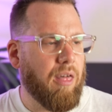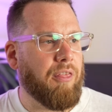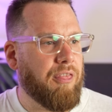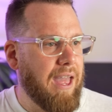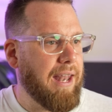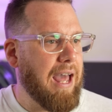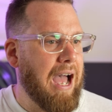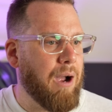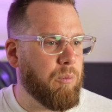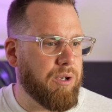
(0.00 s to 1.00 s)
then
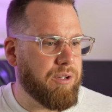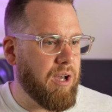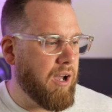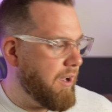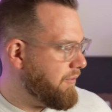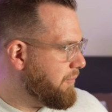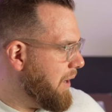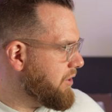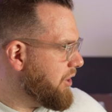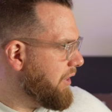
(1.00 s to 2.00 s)
I would have
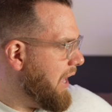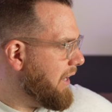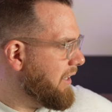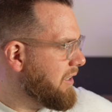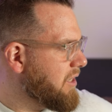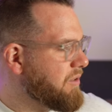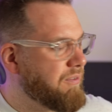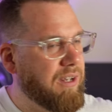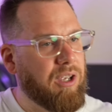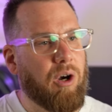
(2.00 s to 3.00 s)
mentioned that in this
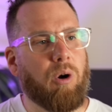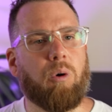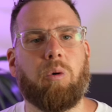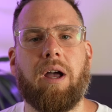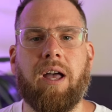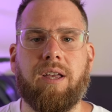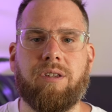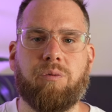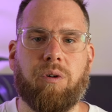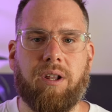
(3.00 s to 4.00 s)
video
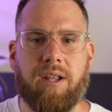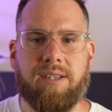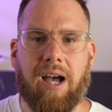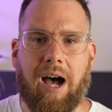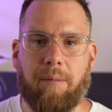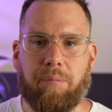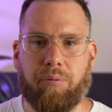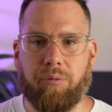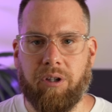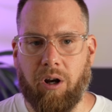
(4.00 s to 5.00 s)
as one of the top,
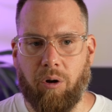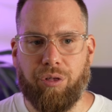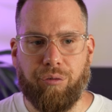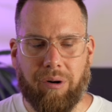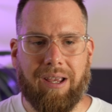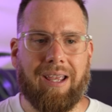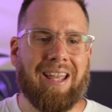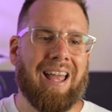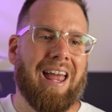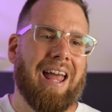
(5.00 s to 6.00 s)
you know, three.